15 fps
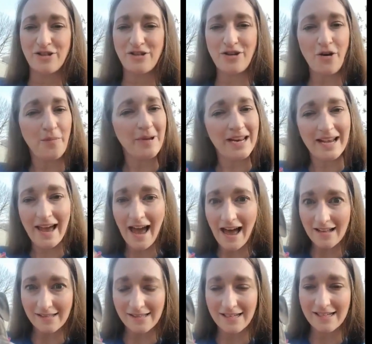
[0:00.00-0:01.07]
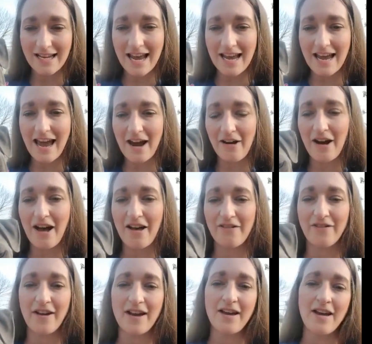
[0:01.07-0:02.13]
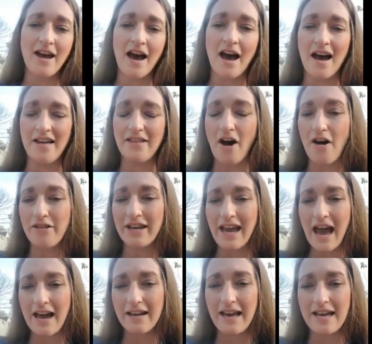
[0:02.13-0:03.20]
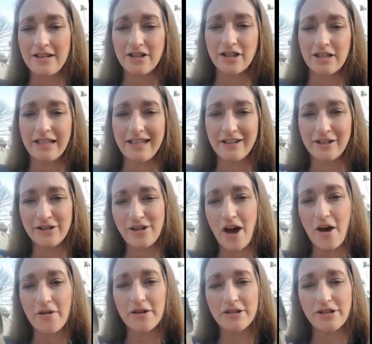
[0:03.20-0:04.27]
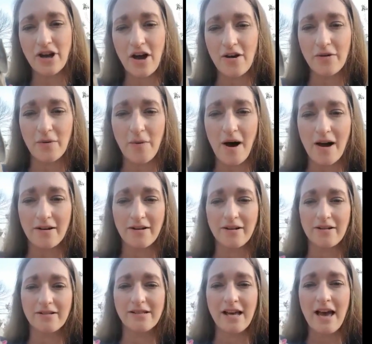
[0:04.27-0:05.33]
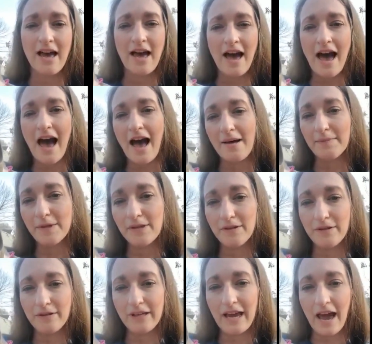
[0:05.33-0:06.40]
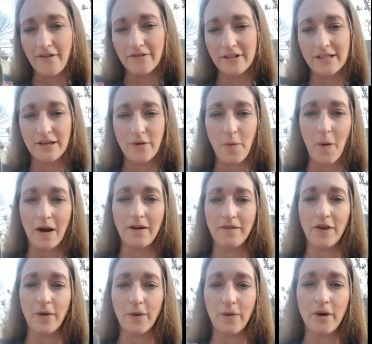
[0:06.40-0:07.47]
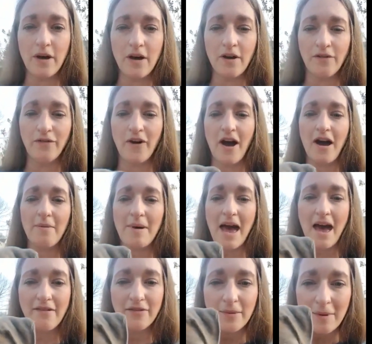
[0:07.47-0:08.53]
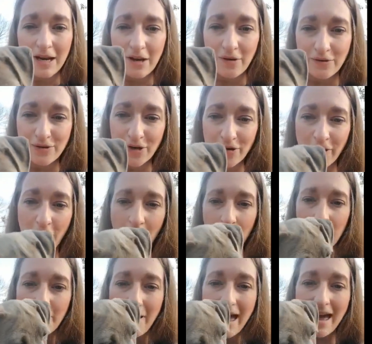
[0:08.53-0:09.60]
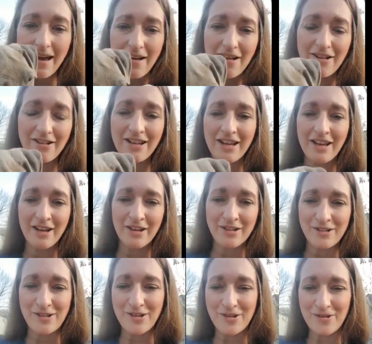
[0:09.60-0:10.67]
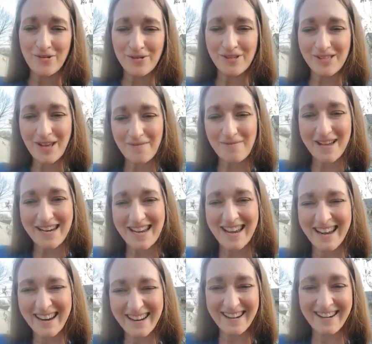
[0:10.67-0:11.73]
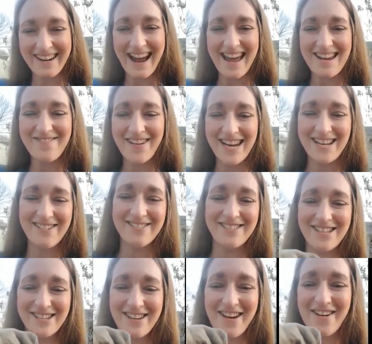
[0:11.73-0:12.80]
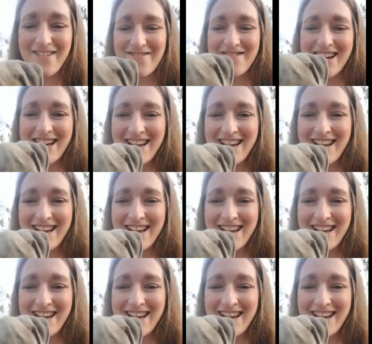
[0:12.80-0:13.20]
so many cats to take care of, all the cat cage cleaners, all the dog walkers, absolutely every single one of you, from everybody who took home mail to somebody or anybody who took home